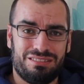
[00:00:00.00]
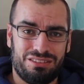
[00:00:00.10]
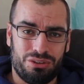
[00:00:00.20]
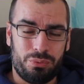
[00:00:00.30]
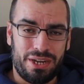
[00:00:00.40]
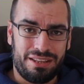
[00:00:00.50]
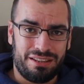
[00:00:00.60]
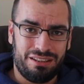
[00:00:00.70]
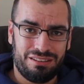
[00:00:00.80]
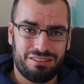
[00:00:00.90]

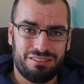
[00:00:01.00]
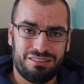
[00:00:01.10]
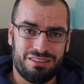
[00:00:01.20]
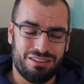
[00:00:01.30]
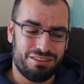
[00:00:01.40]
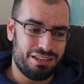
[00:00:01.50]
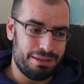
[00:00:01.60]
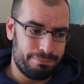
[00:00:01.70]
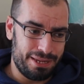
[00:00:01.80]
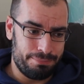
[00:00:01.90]
way that
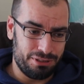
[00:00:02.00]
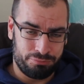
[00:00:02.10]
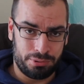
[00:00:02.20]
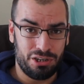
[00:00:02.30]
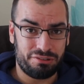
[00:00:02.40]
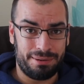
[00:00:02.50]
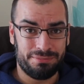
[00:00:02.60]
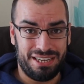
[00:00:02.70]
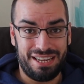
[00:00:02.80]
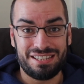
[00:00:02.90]
the people have
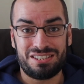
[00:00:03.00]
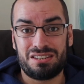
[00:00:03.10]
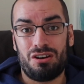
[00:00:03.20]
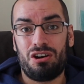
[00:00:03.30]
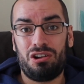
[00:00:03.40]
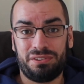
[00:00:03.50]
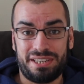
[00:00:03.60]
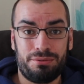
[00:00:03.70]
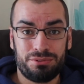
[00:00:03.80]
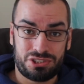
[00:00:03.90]
programmed it, it's all
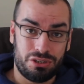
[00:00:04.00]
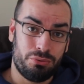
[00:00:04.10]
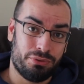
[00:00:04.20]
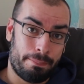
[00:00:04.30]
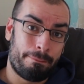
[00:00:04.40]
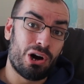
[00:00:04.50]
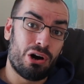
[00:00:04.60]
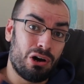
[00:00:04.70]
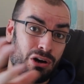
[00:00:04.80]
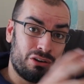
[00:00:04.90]
down to the
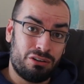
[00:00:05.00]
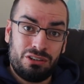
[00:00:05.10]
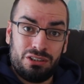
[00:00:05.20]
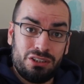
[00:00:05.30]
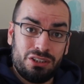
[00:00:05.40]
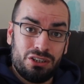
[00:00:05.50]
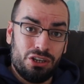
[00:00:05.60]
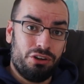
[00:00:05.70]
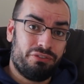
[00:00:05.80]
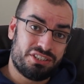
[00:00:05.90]
port
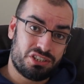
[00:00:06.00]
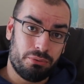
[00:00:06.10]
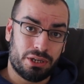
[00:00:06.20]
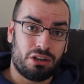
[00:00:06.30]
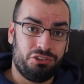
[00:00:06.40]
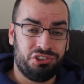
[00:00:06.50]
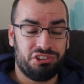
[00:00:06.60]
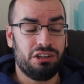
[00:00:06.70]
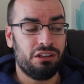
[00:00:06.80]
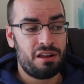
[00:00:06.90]
over to a
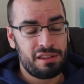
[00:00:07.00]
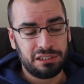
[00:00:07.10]
console.